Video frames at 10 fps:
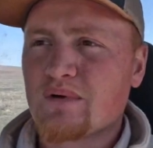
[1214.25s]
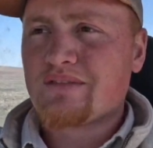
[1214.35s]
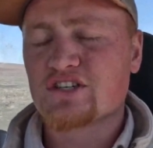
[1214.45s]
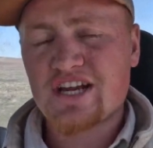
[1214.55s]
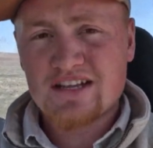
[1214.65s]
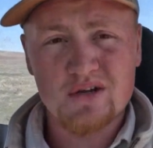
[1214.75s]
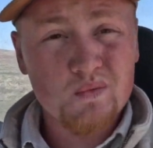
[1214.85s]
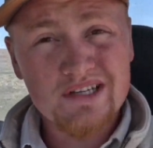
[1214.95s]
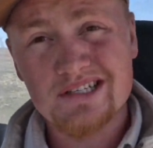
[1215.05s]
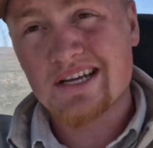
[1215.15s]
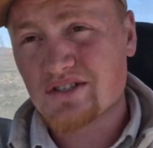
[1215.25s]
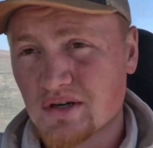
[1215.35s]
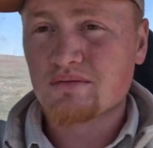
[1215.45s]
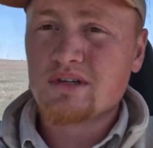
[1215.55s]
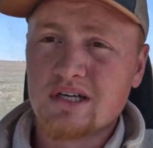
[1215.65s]
We have a chance on Wednesday,
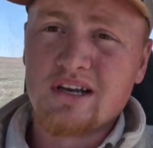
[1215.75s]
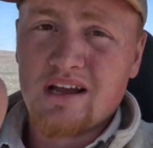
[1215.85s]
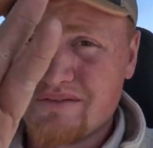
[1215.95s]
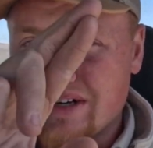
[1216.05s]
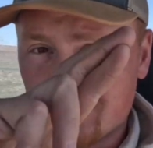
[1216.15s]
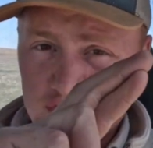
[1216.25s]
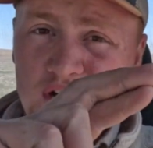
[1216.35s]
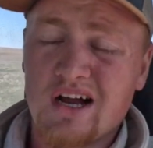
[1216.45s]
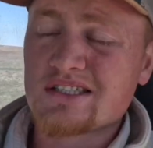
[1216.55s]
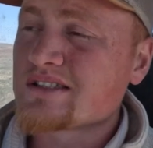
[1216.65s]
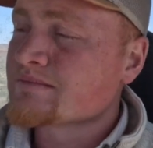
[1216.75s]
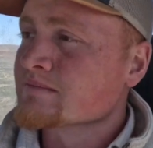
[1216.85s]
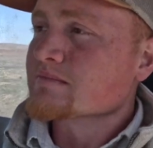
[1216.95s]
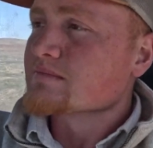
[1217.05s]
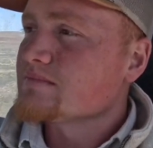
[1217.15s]
so fingers crossed.
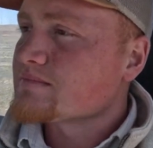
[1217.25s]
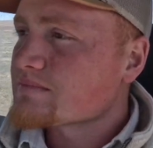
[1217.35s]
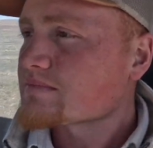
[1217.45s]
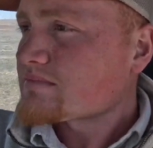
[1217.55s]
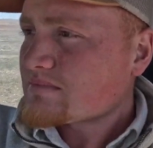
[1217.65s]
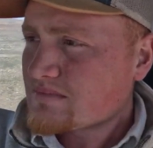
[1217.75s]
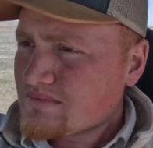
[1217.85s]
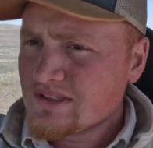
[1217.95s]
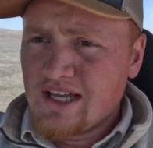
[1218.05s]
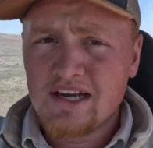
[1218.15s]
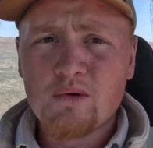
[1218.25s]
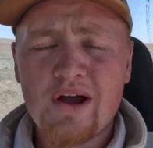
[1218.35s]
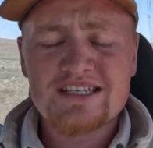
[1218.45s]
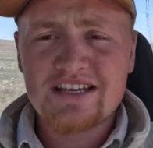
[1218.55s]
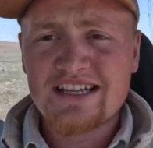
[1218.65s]

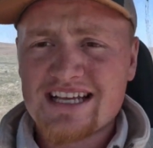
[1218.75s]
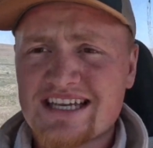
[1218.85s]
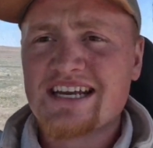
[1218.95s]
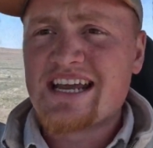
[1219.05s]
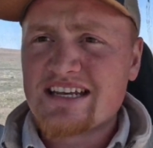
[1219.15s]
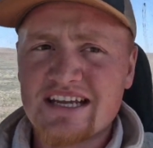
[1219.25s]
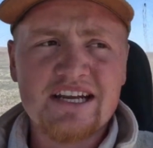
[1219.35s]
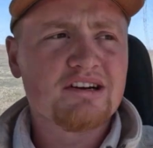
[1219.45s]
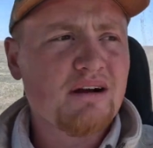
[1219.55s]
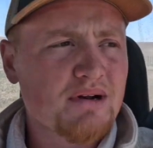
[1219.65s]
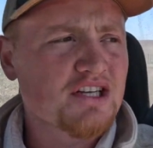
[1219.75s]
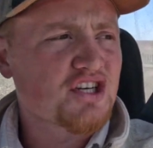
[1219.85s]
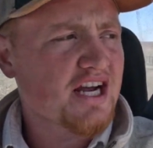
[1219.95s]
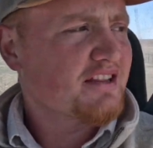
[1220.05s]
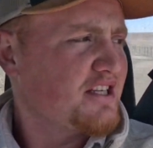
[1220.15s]
anyways, I think that's gonna end it here. I'm gonna
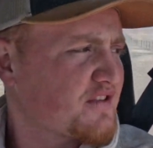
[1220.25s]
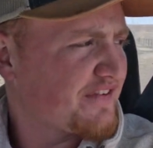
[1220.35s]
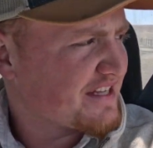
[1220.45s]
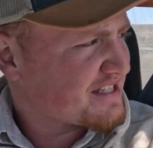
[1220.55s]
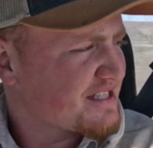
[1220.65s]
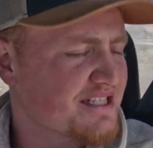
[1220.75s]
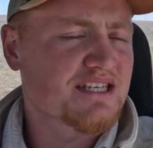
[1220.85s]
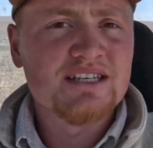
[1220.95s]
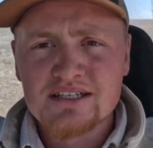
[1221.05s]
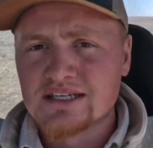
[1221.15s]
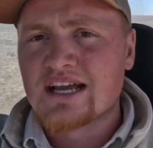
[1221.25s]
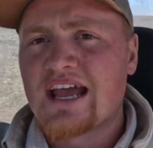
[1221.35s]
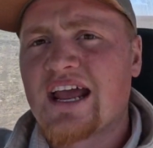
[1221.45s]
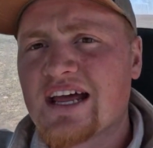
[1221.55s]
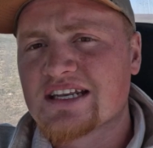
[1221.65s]
check these fences
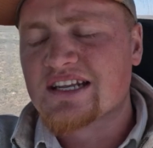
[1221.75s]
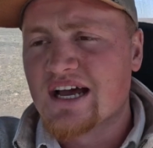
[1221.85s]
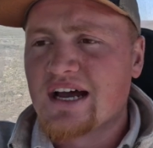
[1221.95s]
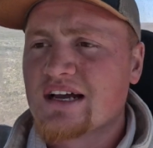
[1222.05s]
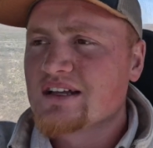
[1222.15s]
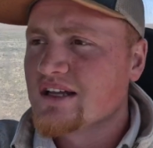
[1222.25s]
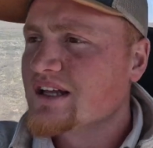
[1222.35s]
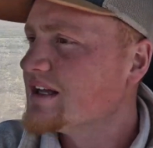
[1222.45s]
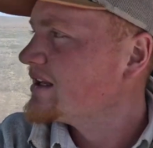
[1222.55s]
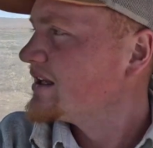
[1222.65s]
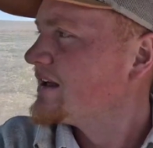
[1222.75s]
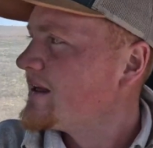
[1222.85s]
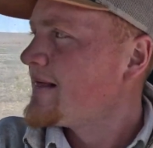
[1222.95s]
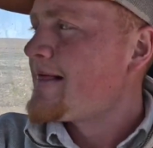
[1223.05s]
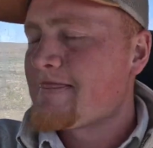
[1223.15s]
and
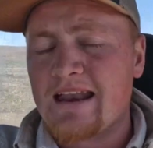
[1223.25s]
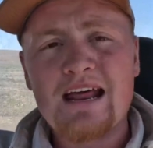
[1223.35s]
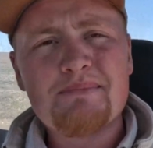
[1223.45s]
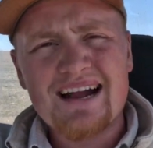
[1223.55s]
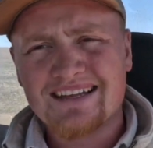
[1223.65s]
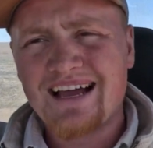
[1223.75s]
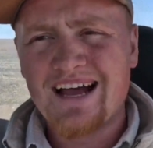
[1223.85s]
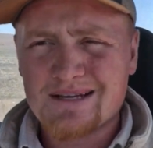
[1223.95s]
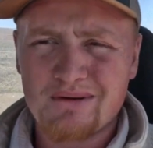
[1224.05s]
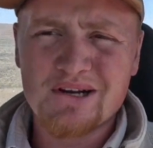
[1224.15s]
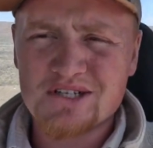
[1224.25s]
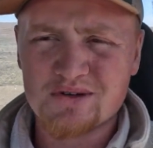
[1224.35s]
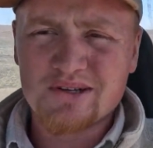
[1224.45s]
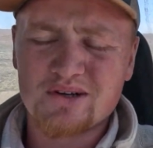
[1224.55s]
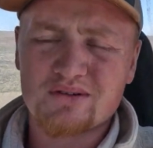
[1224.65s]
then head back to the house. Probably just
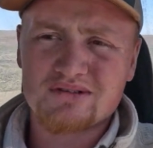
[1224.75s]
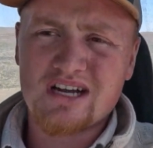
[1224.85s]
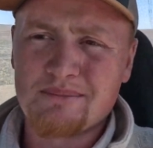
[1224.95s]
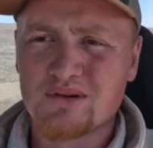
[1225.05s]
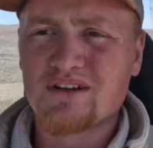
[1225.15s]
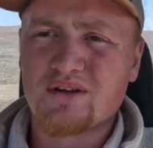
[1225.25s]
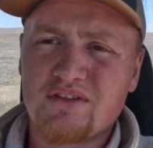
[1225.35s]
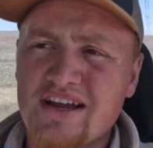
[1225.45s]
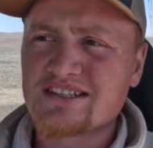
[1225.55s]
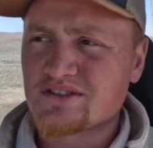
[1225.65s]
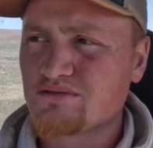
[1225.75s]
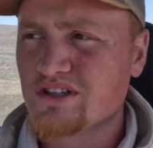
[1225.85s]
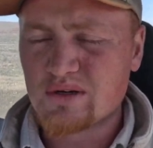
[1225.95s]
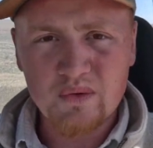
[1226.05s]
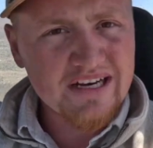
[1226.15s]
do a couple little things. It's
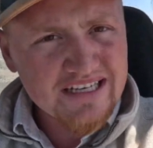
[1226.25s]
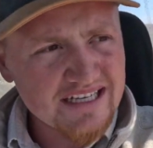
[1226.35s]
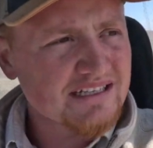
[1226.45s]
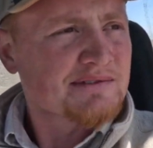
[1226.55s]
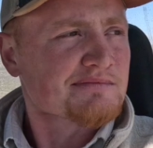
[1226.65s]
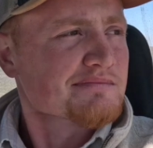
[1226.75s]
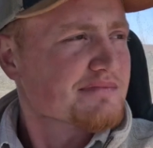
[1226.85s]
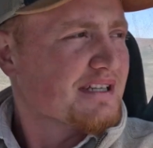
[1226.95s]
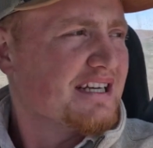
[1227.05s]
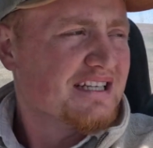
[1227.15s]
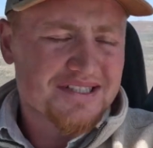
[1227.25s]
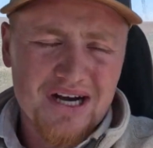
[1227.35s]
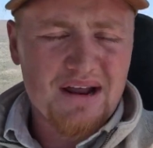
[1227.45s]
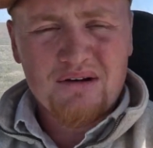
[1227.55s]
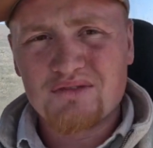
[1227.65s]
really windy, so
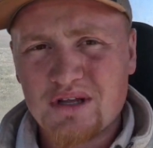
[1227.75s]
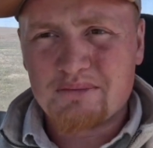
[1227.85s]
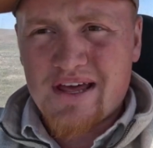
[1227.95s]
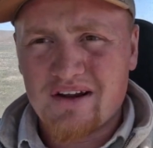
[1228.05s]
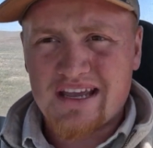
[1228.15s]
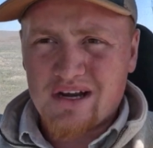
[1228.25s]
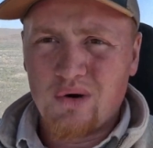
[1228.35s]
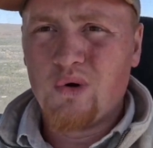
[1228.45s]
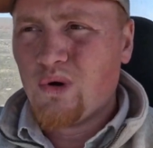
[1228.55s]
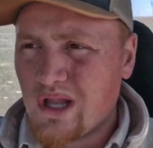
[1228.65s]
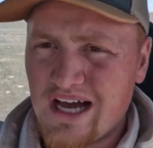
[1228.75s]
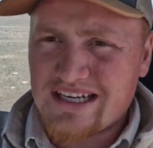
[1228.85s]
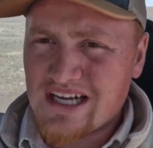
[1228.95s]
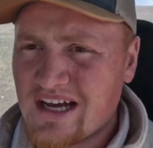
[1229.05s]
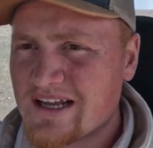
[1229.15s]
I don't really plan on getting a whole
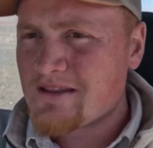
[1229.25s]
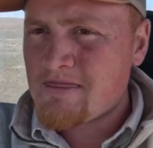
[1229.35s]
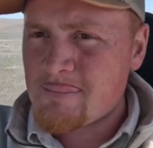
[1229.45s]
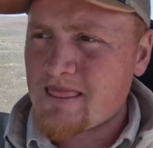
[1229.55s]
lot done.